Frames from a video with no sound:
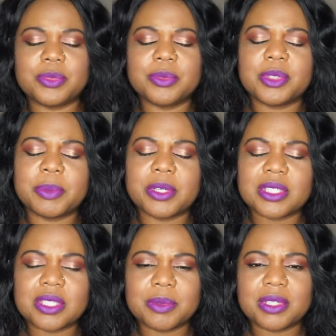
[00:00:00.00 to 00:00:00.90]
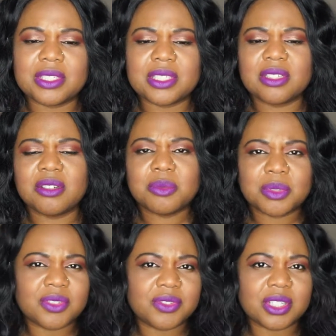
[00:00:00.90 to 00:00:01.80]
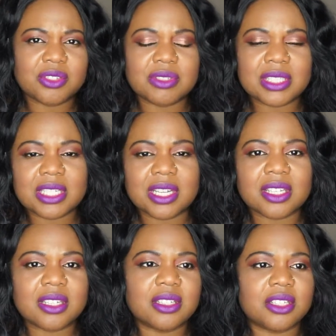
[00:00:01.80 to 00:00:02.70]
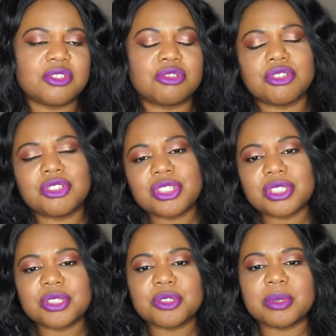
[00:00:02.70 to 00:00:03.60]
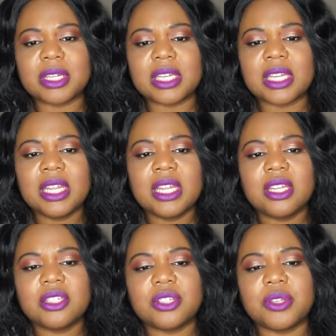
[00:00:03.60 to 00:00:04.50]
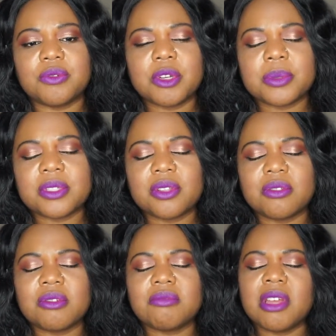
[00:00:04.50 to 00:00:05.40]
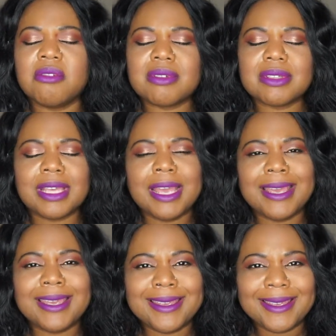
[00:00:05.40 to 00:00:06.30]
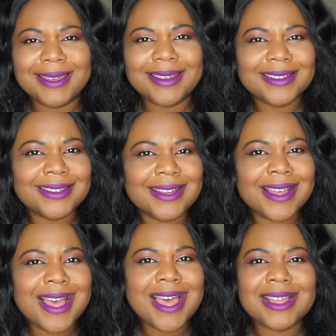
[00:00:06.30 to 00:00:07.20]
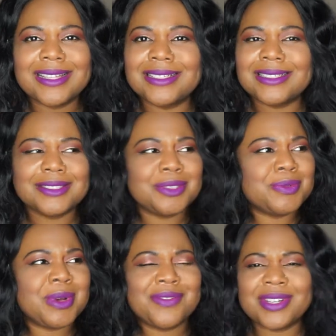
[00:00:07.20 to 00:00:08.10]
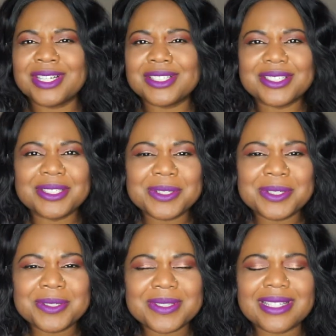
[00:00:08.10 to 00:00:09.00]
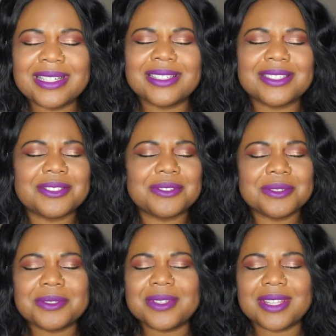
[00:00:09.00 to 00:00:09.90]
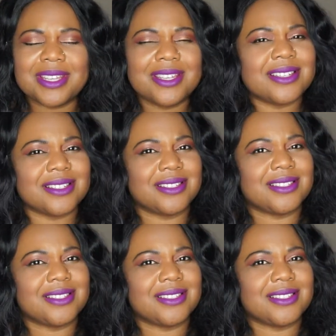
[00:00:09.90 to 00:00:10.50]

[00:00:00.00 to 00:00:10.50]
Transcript: spoke to me and just said, oh well, if you're interested, I can introduce you and show you the ropes. And I thought, okay, so what have I got to lose? Let's do this.